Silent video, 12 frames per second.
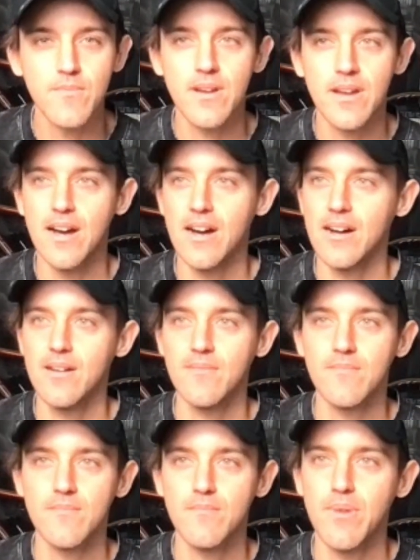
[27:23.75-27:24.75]

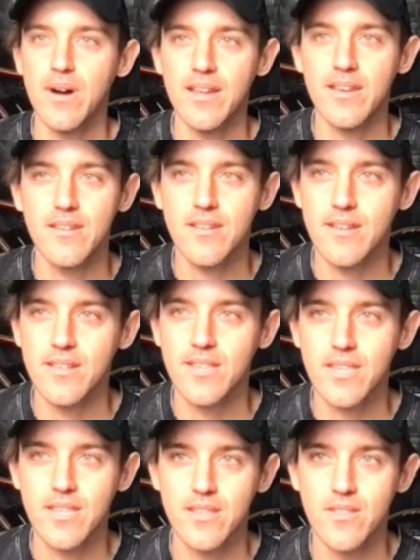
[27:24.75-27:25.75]
but
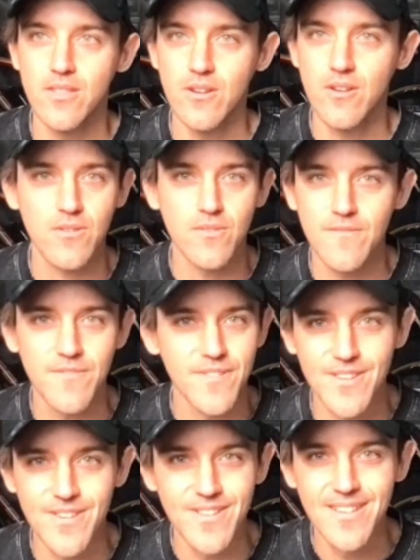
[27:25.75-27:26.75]
it's not good for
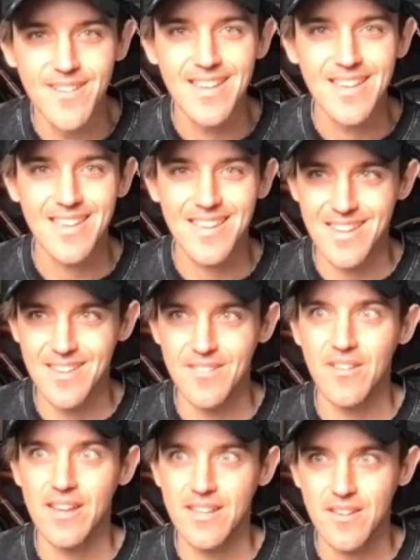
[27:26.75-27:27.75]
you in
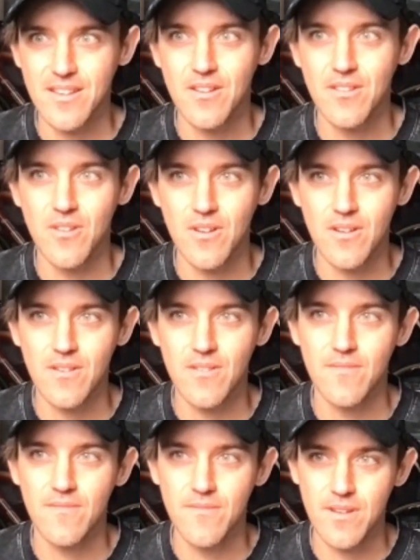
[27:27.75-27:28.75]
like a lot
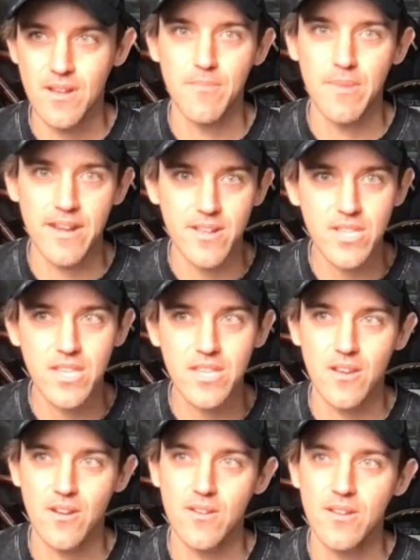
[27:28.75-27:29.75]
of amounts.
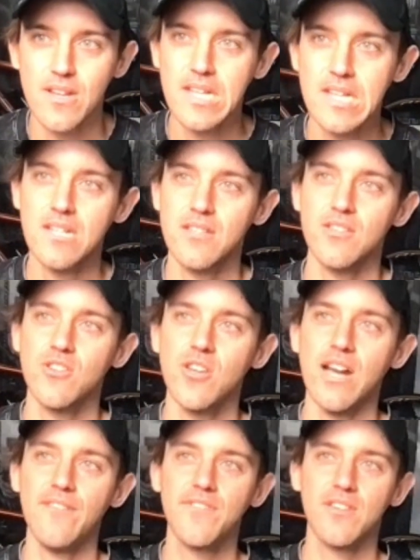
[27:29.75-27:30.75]
So you
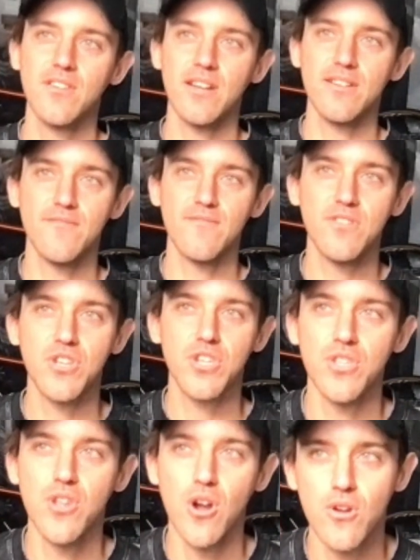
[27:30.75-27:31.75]
have to kind of just
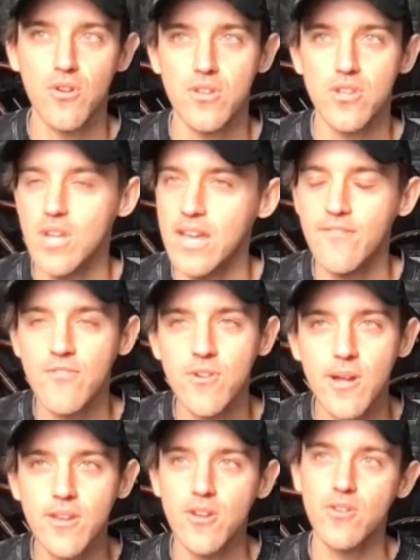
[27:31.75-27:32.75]
know.
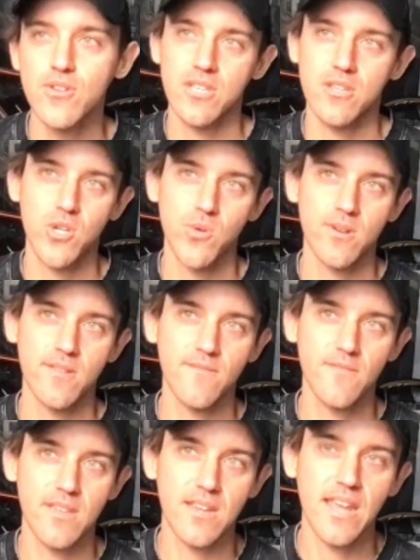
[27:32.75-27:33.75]
Everyone knows
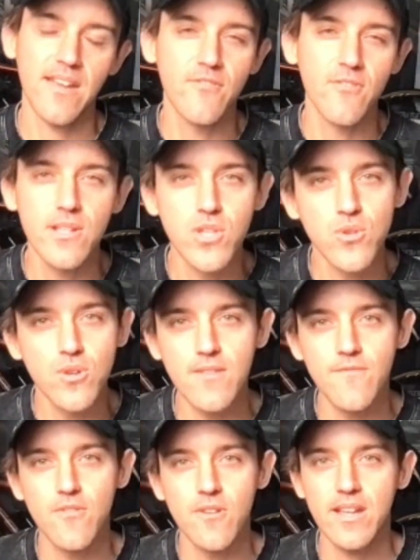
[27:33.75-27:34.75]
intuitively, and everyone's looking
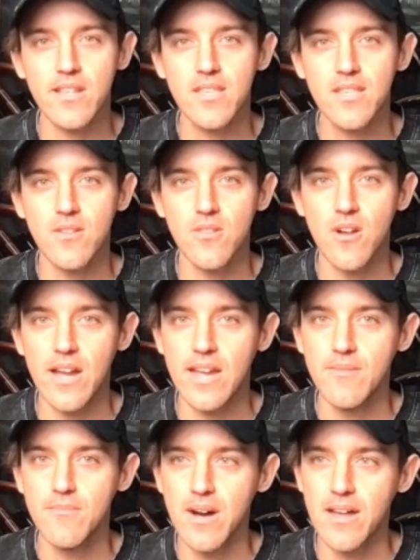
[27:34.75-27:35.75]
for answers
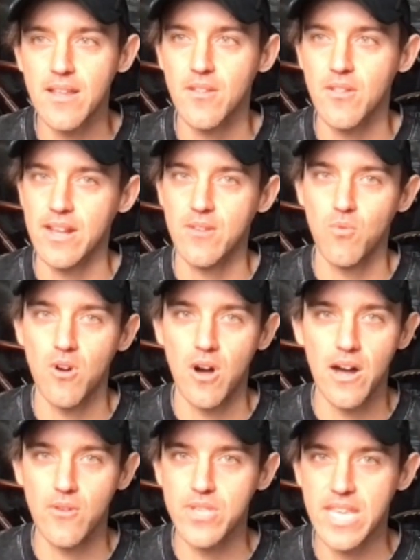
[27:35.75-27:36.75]
online. But like what
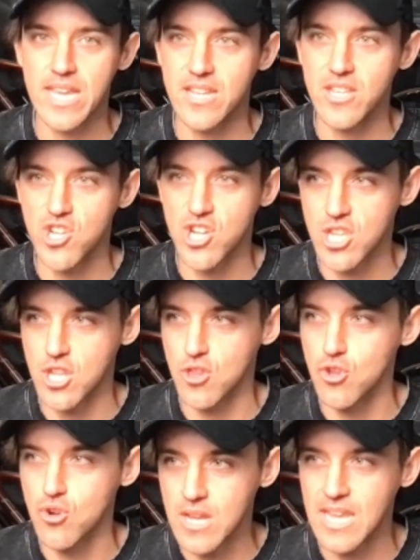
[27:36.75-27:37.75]
I would say is just
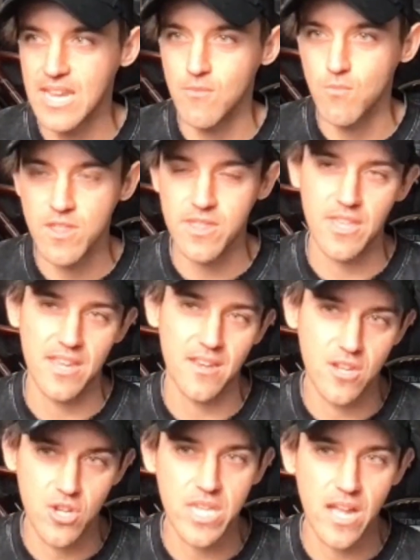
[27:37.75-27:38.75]
look in
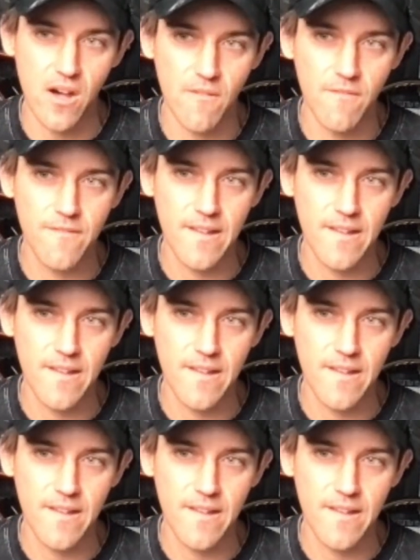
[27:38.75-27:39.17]
within yourself